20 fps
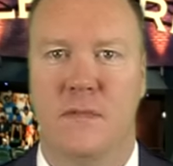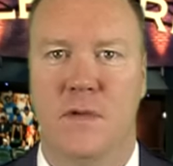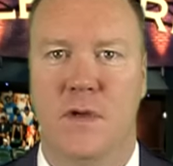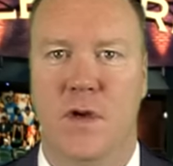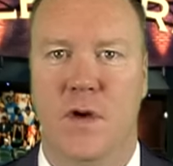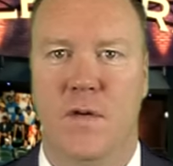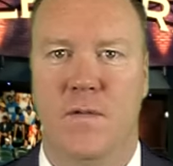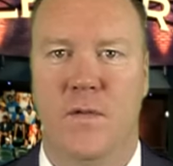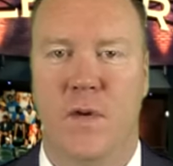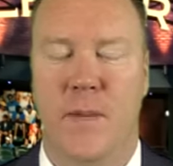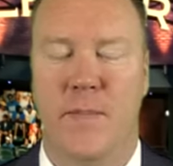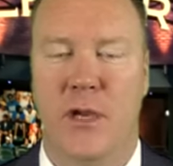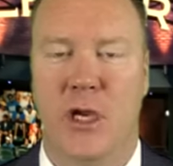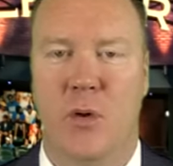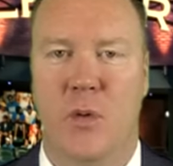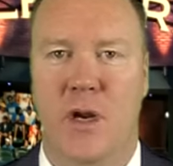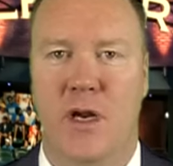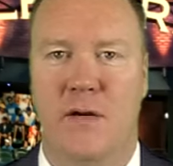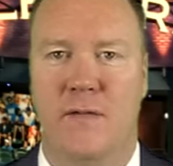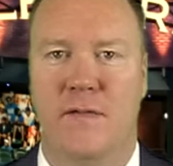Your free
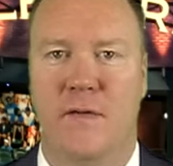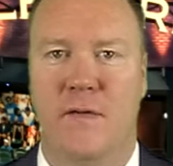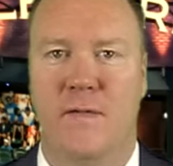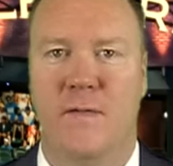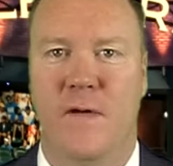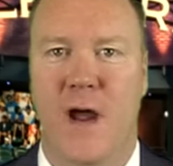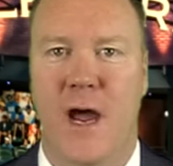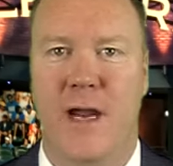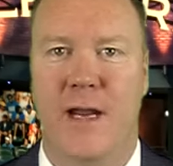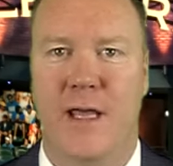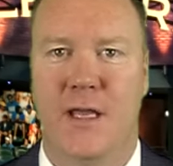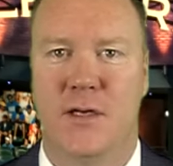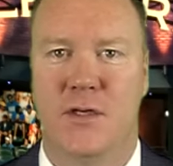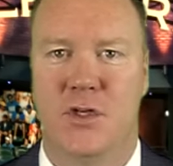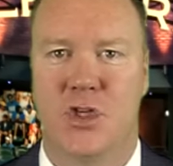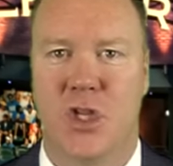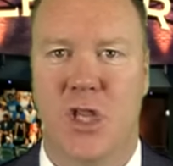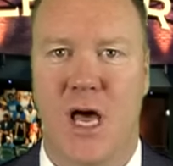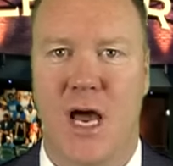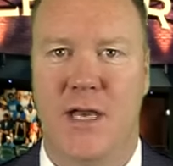pick winner for Friday,
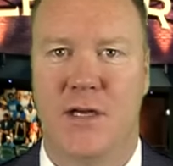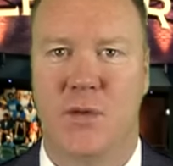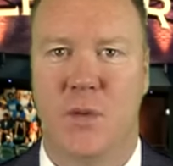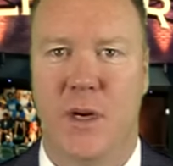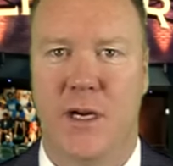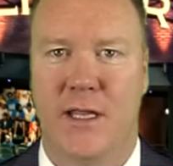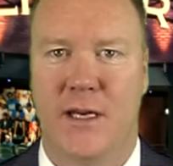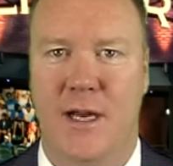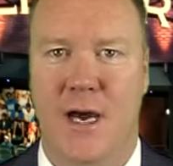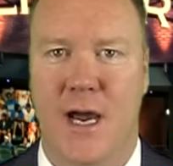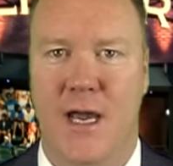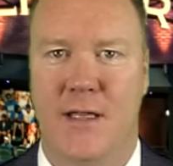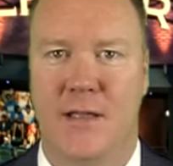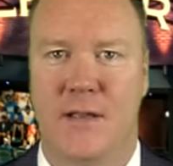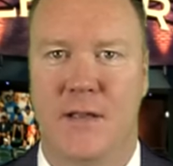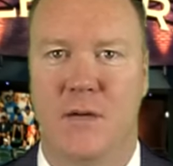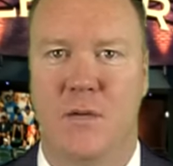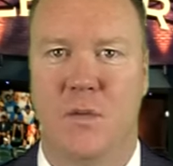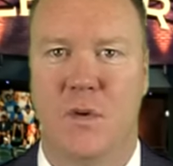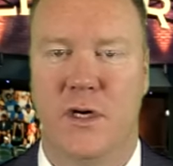July 29th.
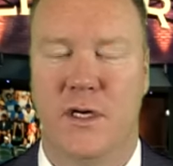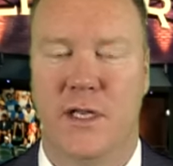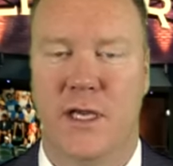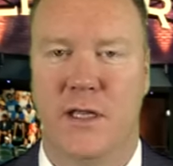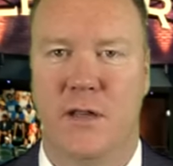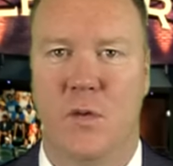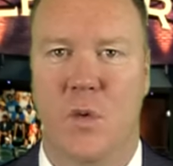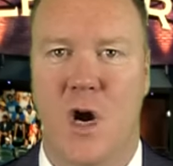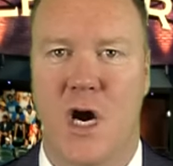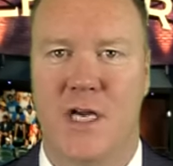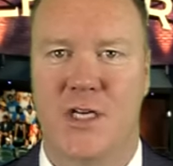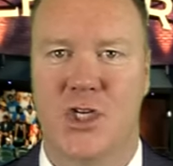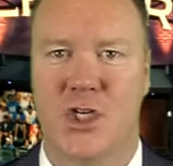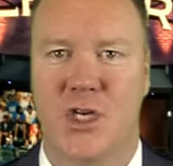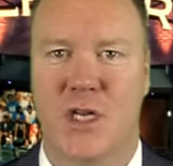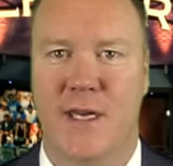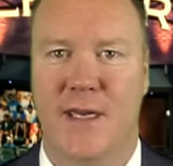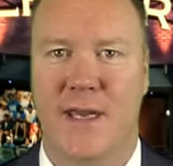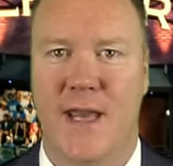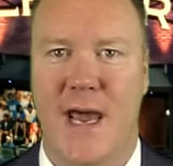We're taking the
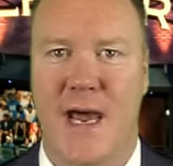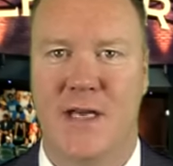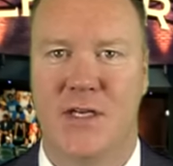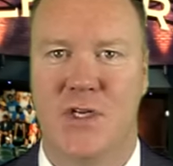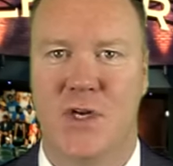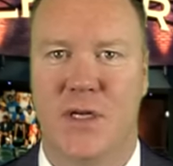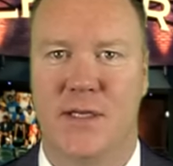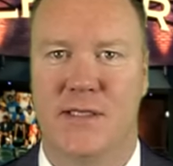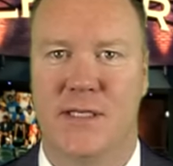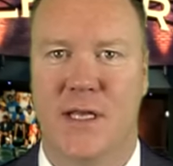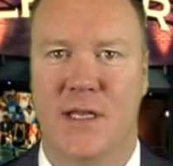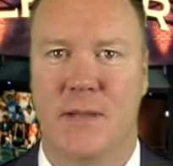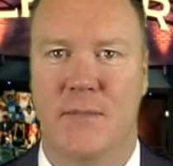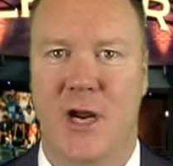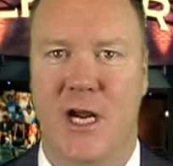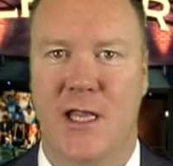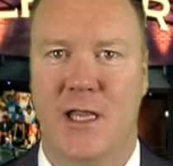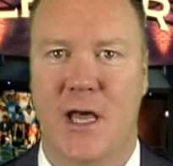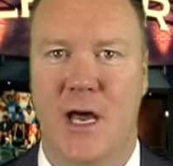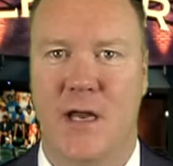Washington Nationals on the
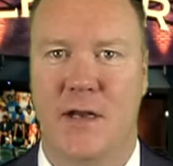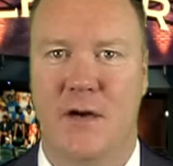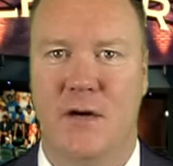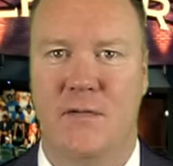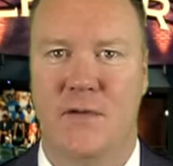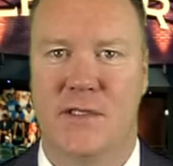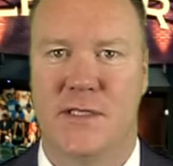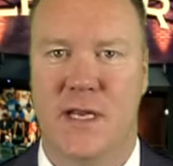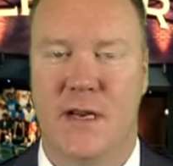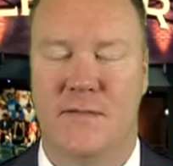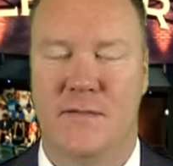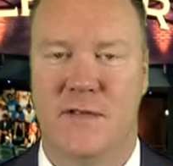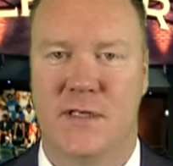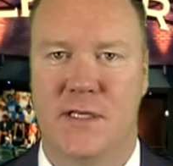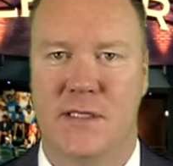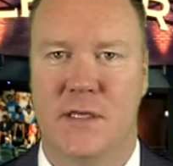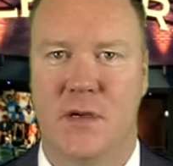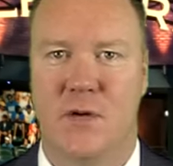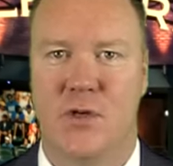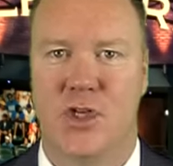money line over the San
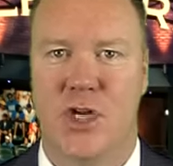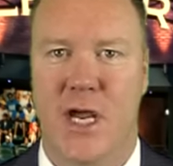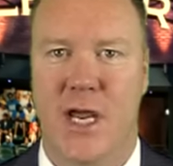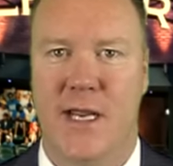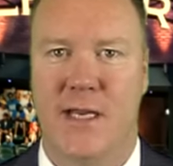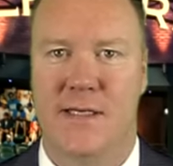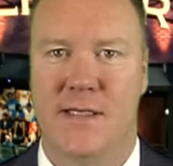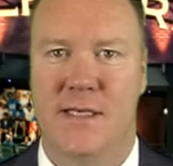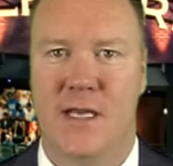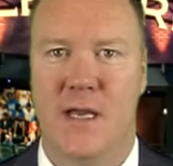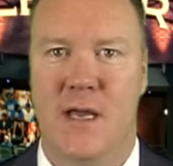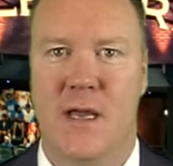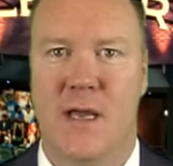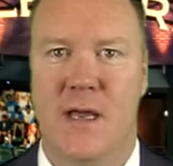Francisco Giants.